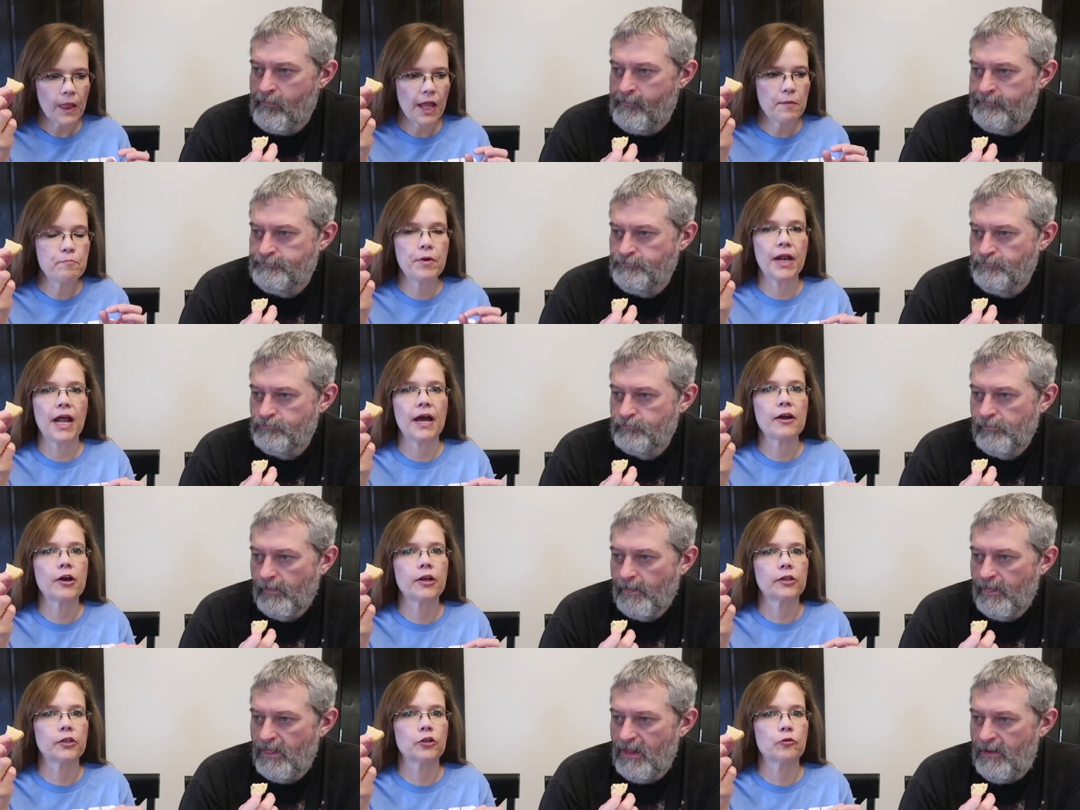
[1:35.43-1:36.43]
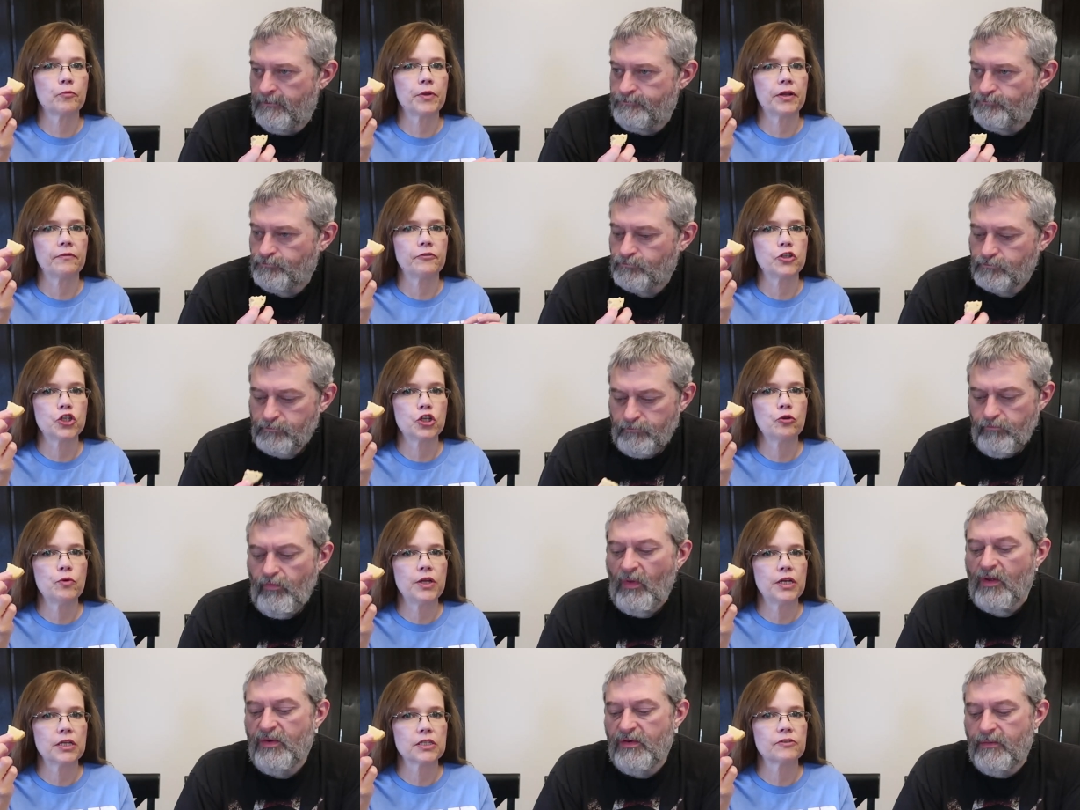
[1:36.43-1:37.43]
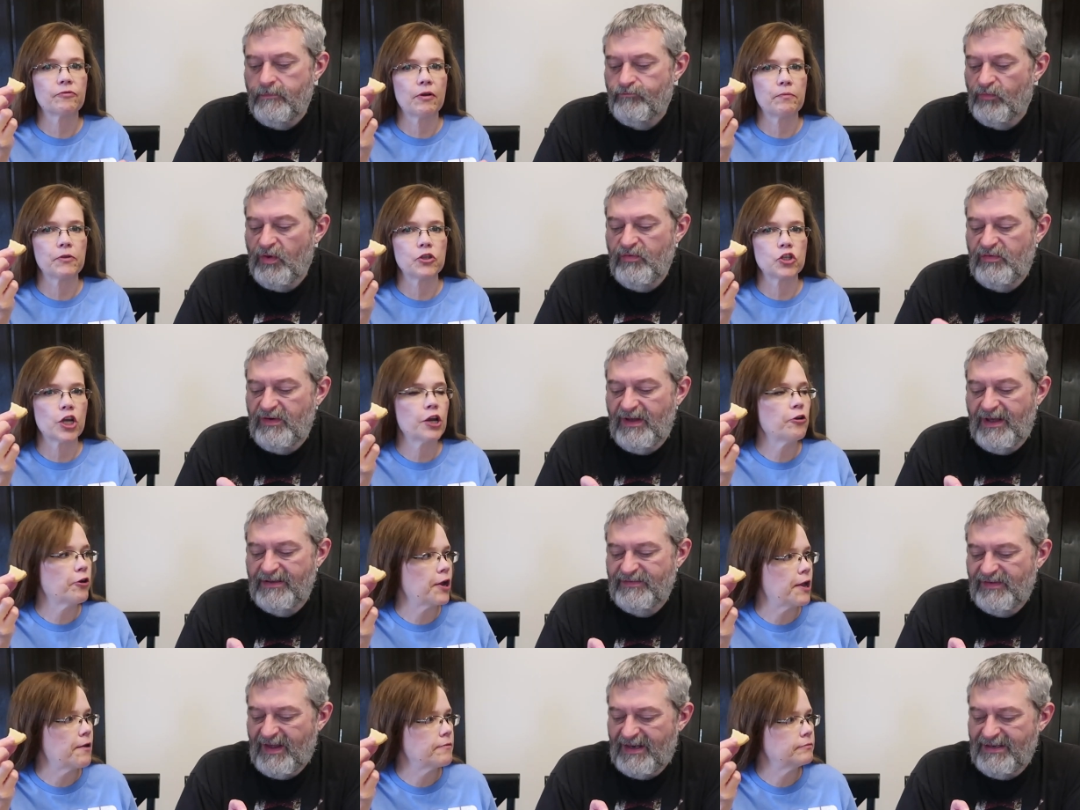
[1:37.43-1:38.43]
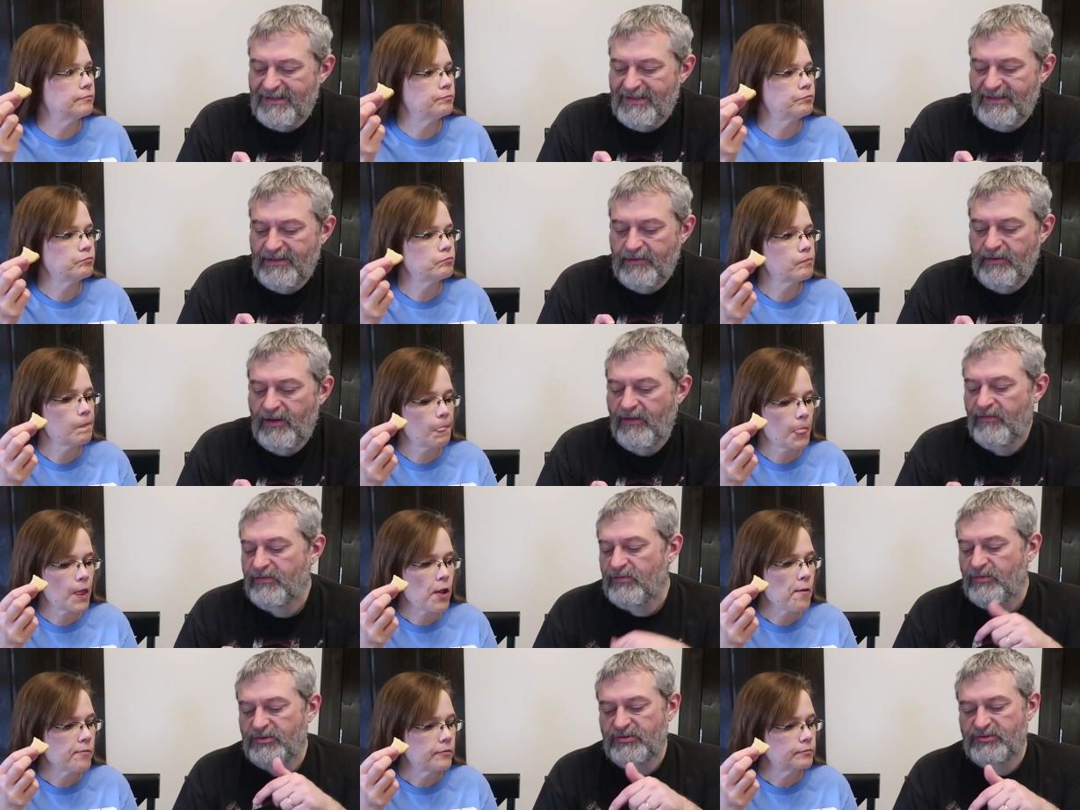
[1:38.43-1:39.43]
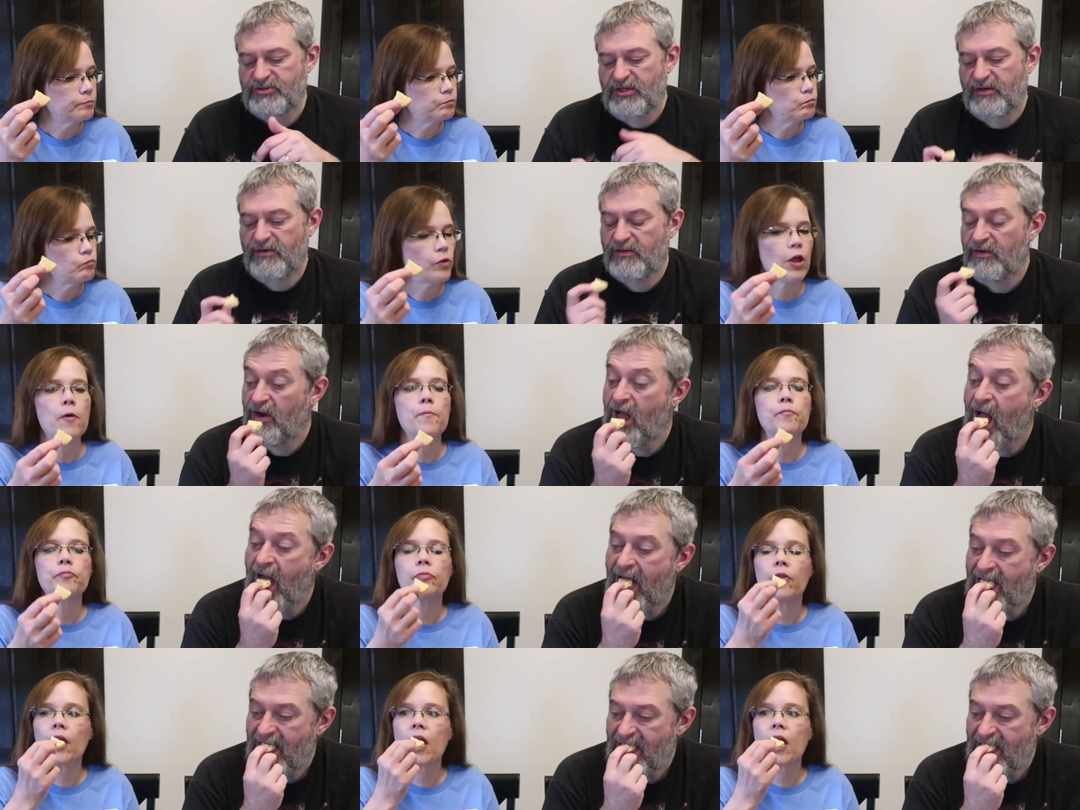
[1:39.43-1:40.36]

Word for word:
Speaker 1: But I got a little bit of chewiness from the you did.
Speaker 2: I didn't get, yeah, there's one little cherry. Yep.